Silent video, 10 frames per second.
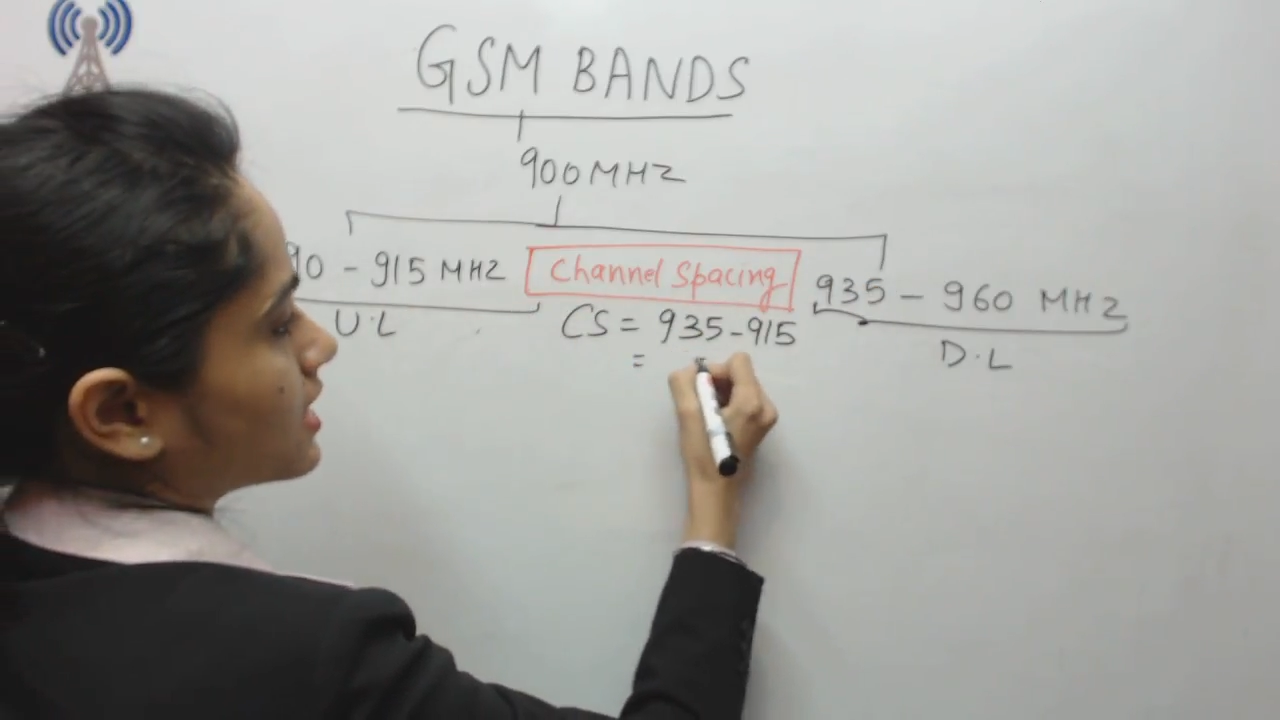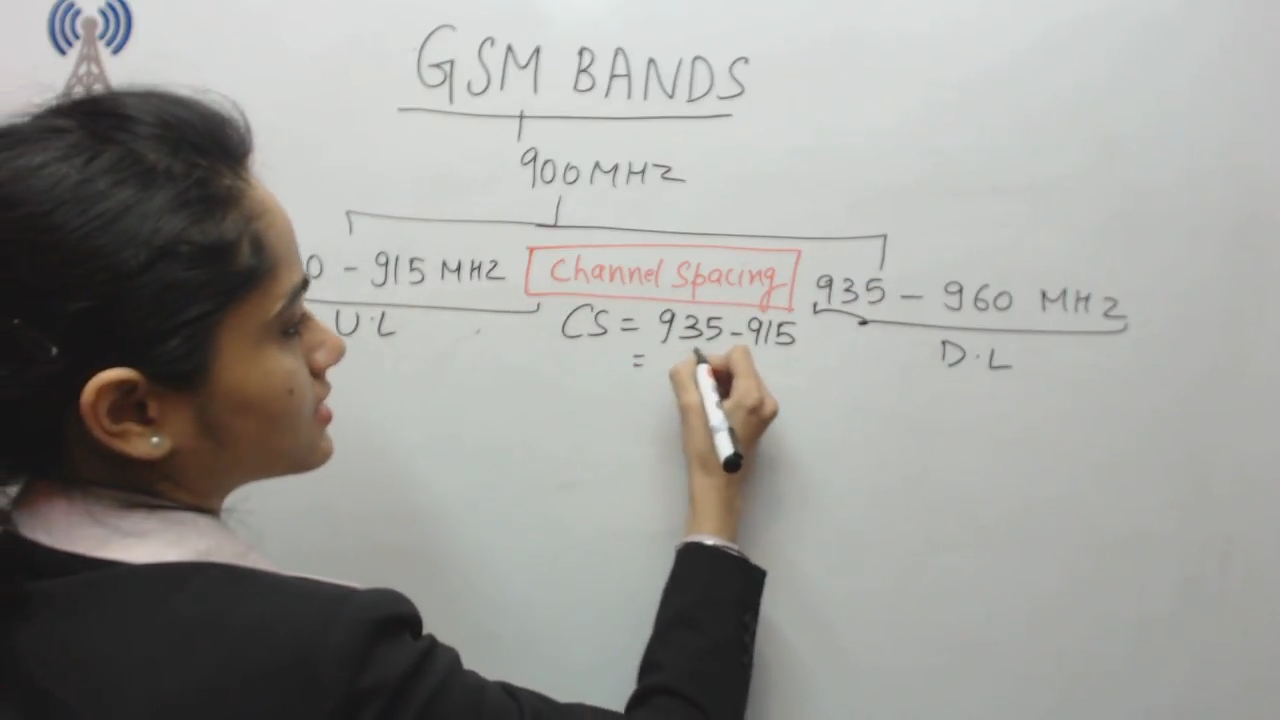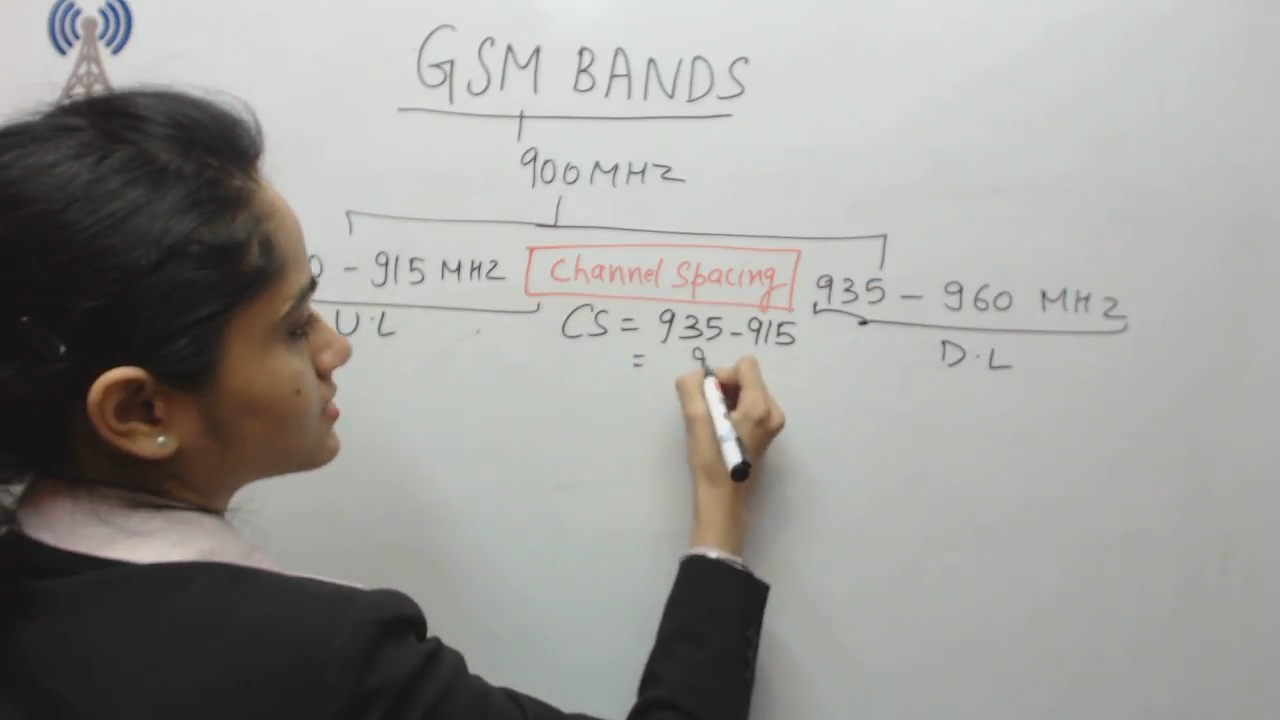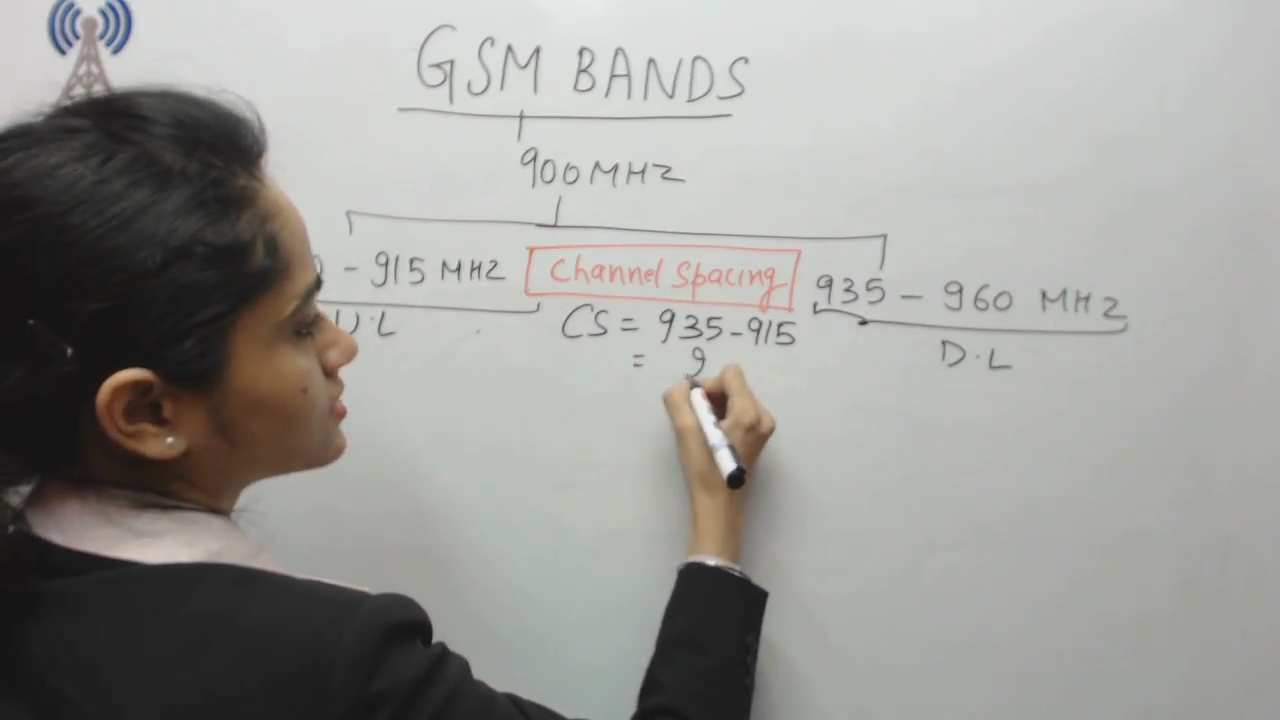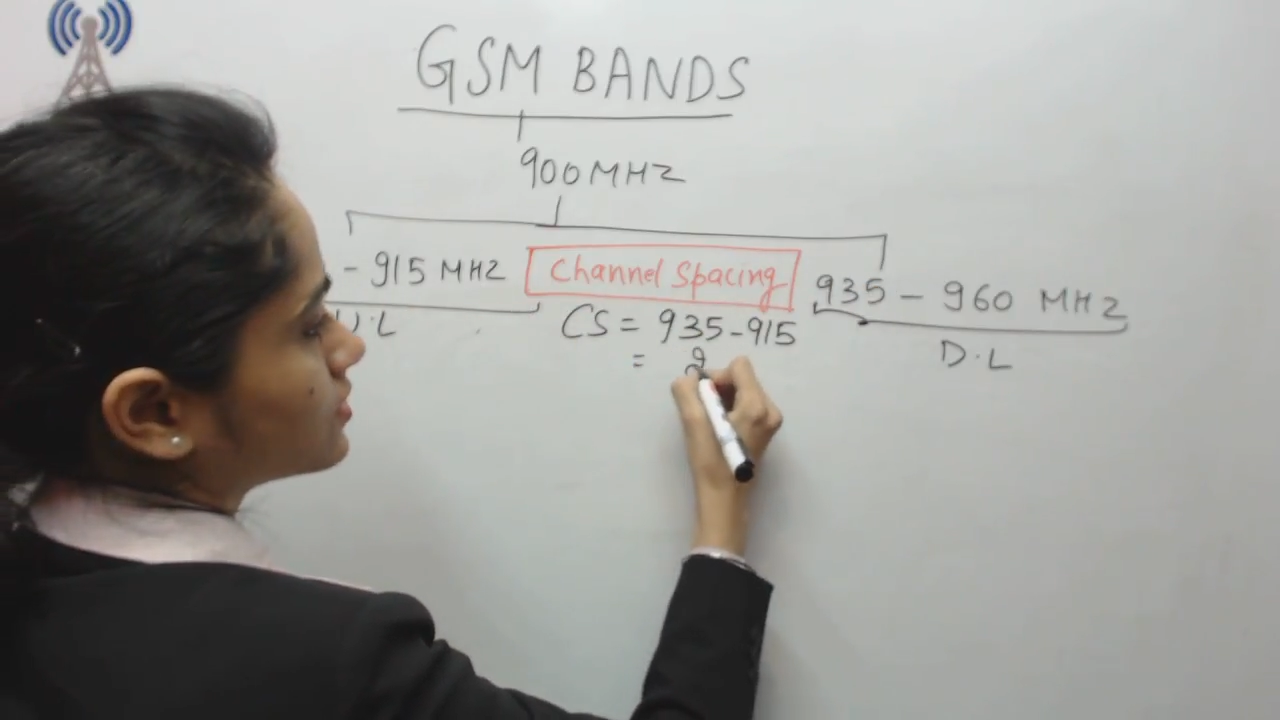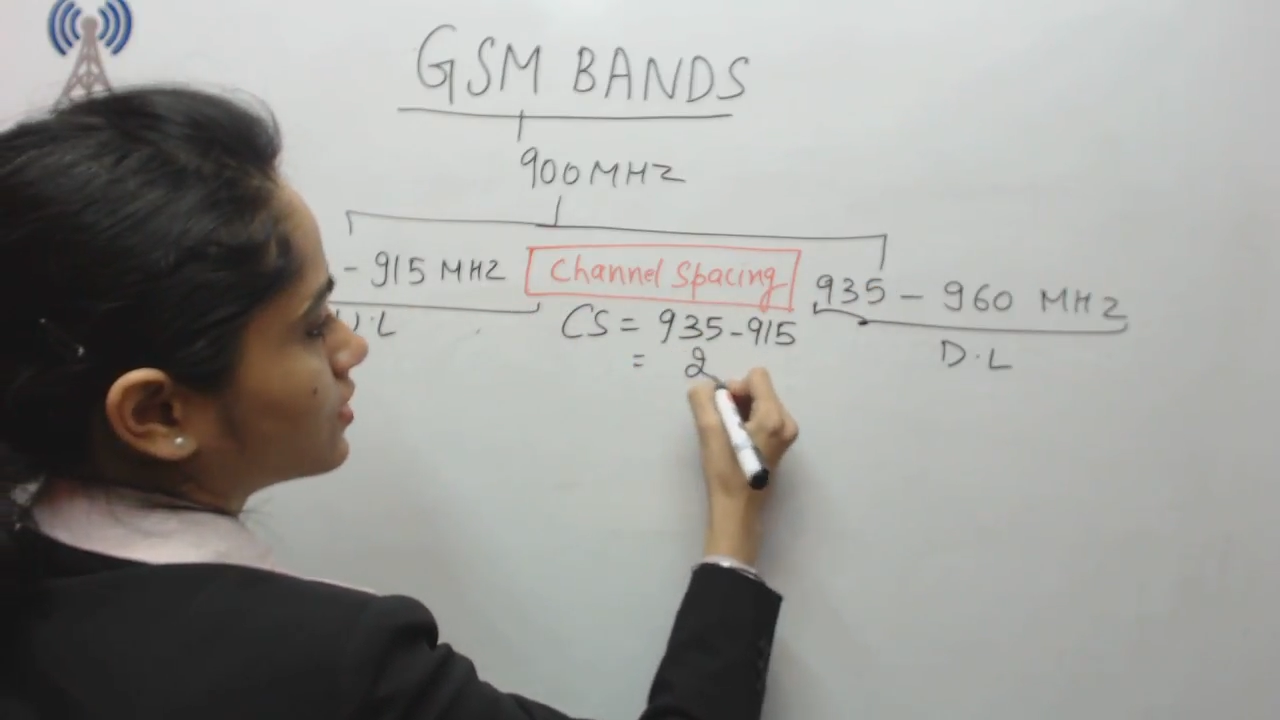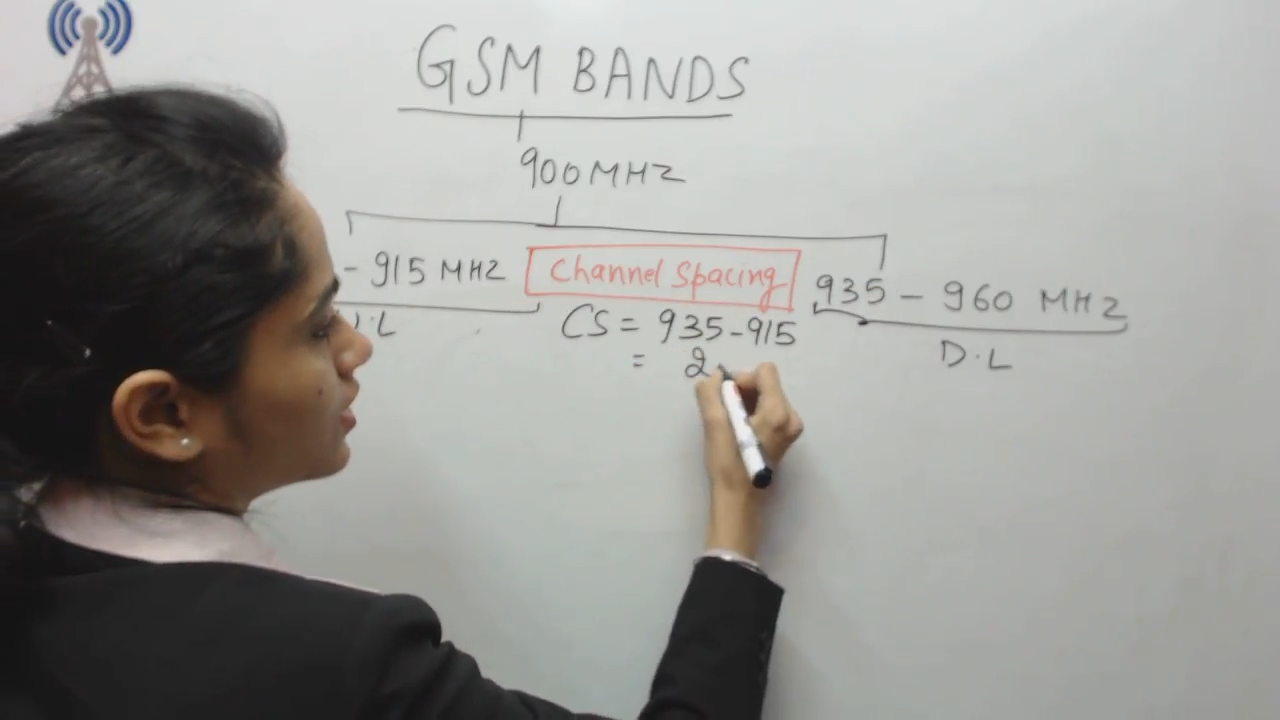as